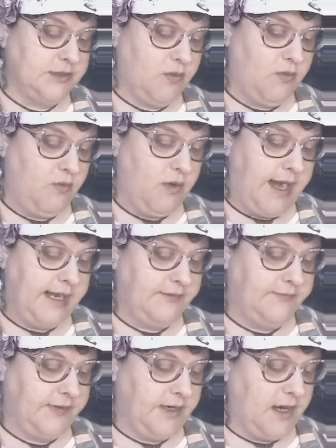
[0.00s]
quite
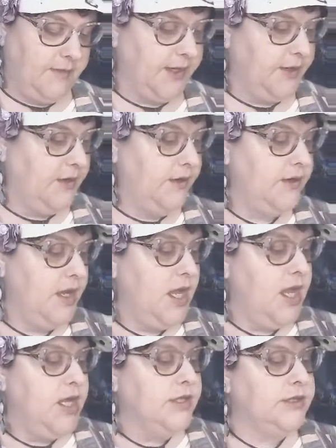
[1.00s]
phenomenal.
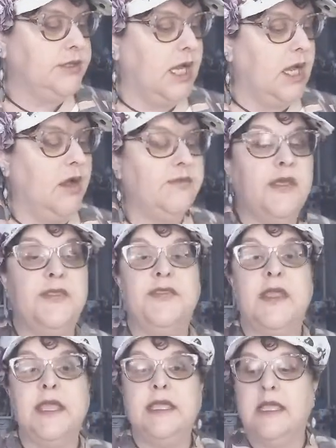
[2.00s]
So the
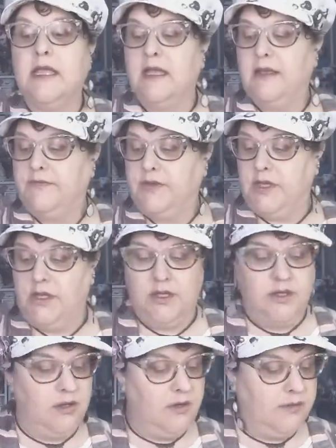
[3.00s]
thinking of
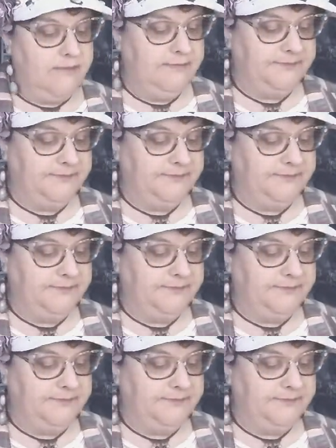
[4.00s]
you,